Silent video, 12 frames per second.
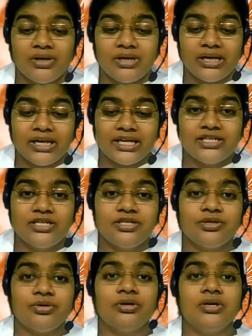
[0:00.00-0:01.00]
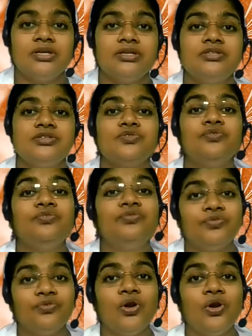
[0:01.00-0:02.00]
let us
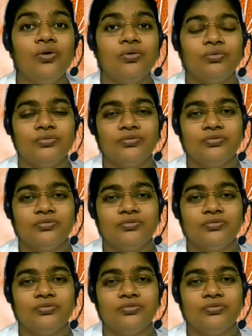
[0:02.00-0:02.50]
flow.